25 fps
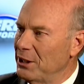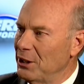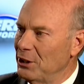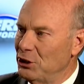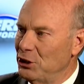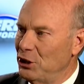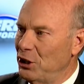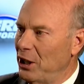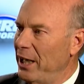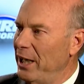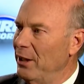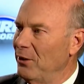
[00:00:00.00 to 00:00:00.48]
the
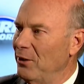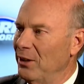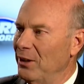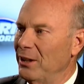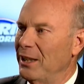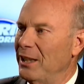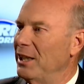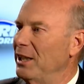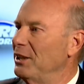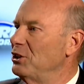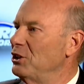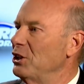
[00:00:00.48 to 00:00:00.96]
jail,
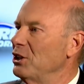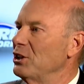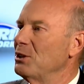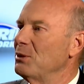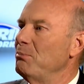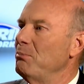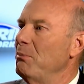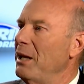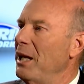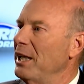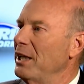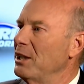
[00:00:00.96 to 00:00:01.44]
it just
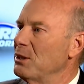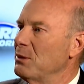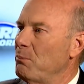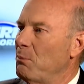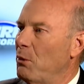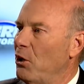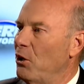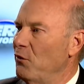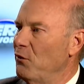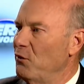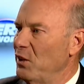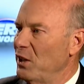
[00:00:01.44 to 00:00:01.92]
makes
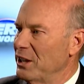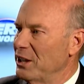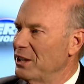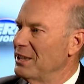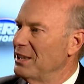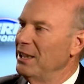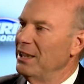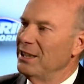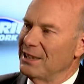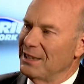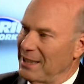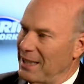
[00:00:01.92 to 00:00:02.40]
perfect
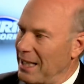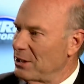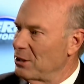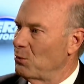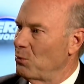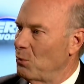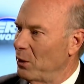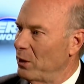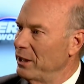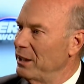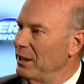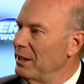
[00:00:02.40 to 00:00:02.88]
sense. That's
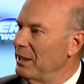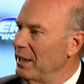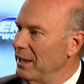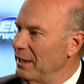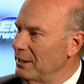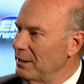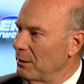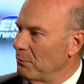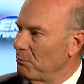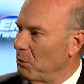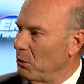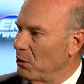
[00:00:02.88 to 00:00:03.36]
where you
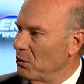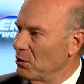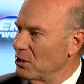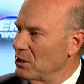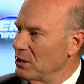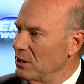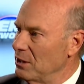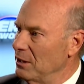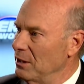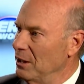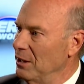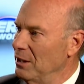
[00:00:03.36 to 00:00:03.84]
get the person.